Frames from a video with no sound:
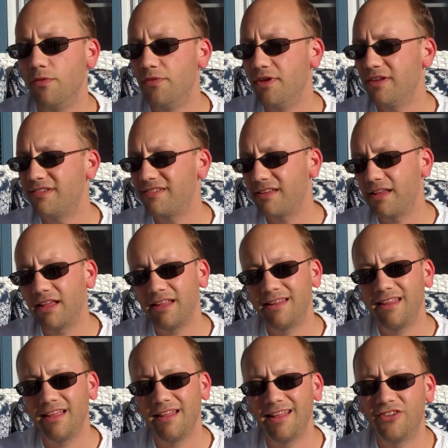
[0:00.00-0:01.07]
This,
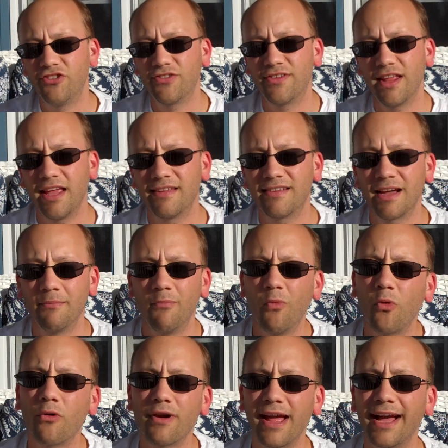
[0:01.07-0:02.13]
it's just, it's got
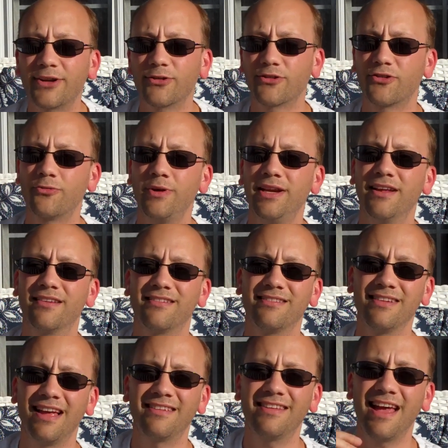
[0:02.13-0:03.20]
more natural sweetness,
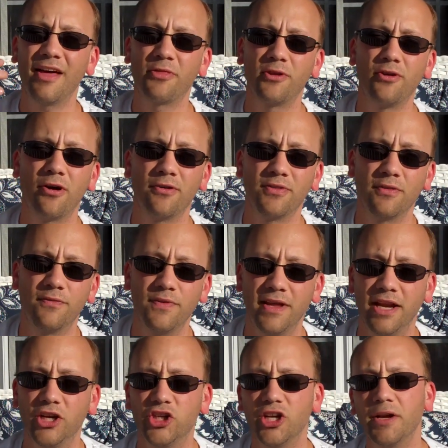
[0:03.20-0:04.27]
less ethanol in the
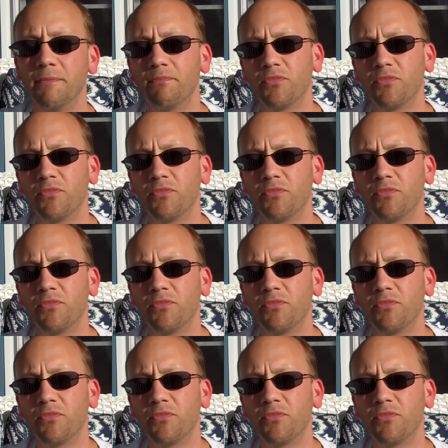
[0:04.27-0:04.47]
finish.